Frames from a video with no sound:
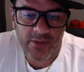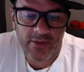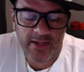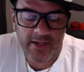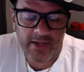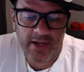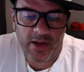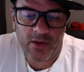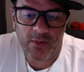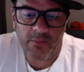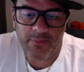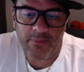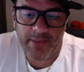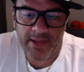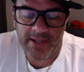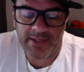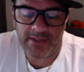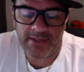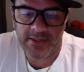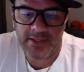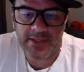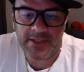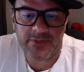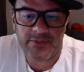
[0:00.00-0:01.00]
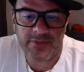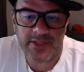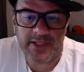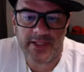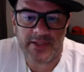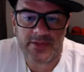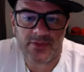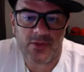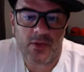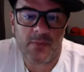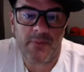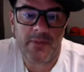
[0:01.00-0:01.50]
and I don't base these
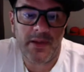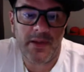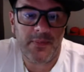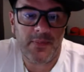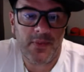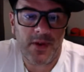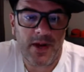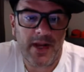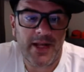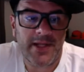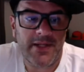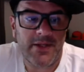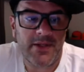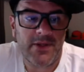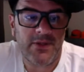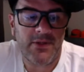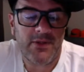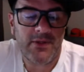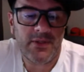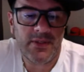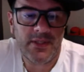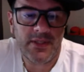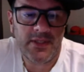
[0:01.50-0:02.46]
readings on people I know,